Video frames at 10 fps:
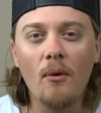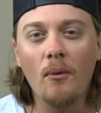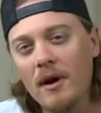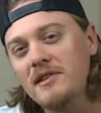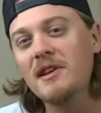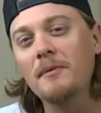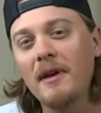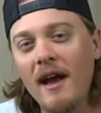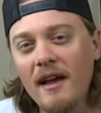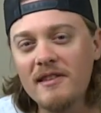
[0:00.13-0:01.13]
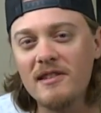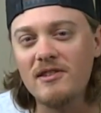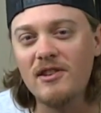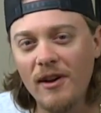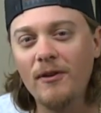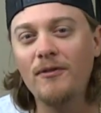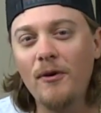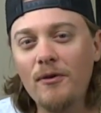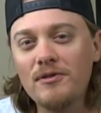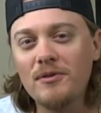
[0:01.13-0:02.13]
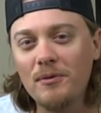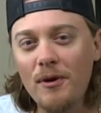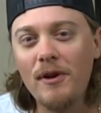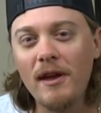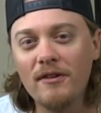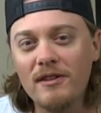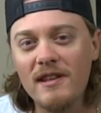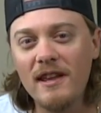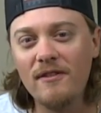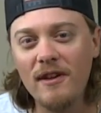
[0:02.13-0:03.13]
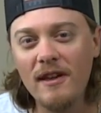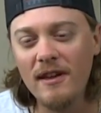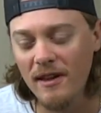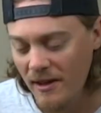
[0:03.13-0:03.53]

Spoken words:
What's up, guys? It's JL Folks from Road Angler TV.